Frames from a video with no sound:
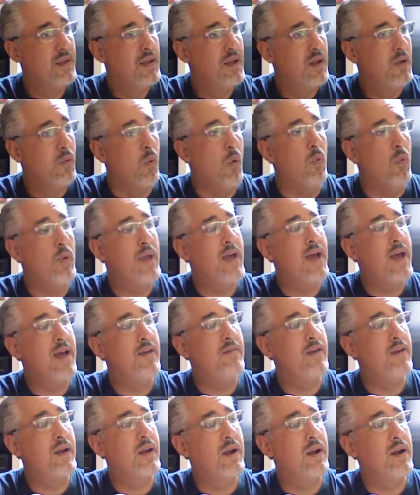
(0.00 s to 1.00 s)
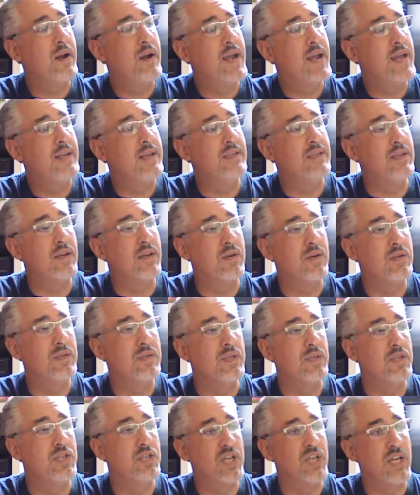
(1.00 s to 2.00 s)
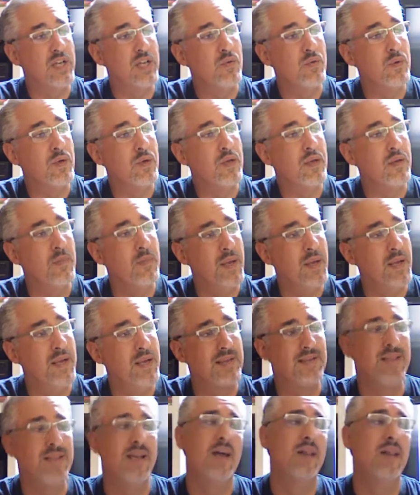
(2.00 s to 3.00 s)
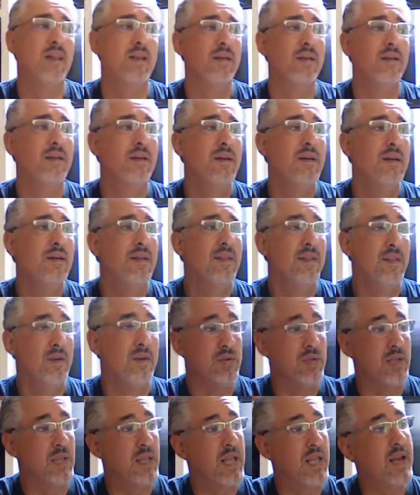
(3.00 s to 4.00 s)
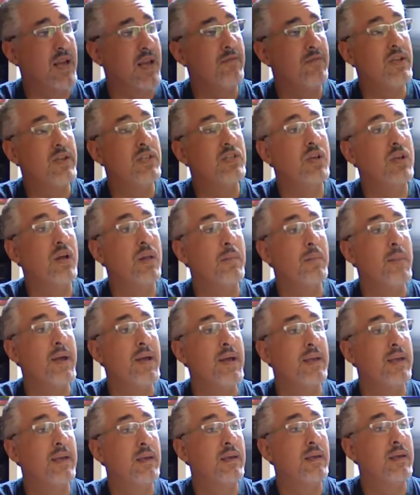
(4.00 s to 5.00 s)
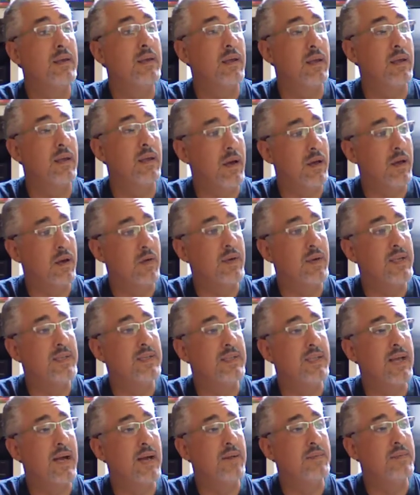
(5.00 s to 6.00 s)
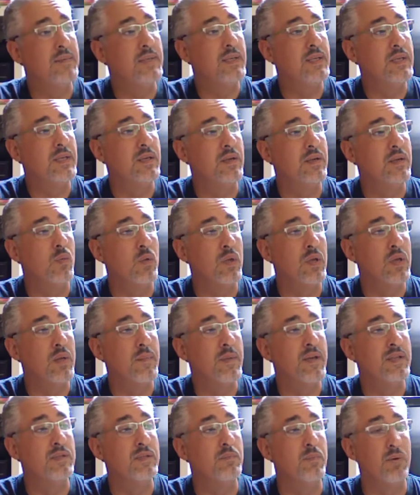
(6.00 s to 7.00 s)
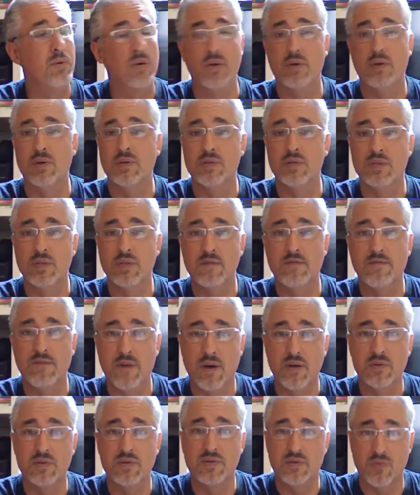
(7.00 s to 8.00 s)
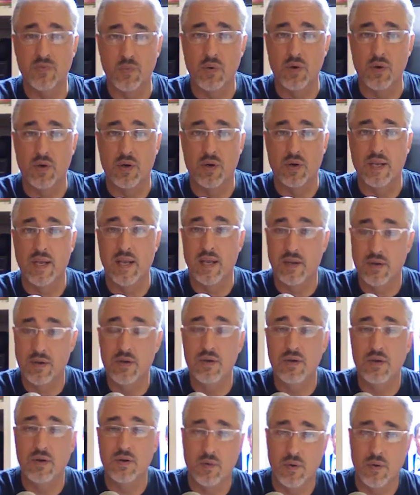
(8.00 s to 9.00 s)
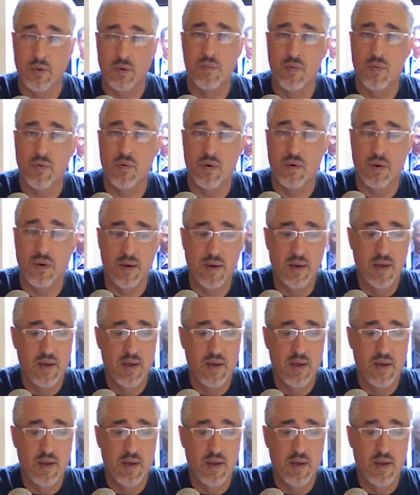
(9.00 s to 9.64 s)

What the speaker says: What we have on our hands here is a genuine comedic talent. There's a lot of H.L. Mencken and Hunter S. Thompson and William S. Burroughs in Faust's work, and I couldn't agree more.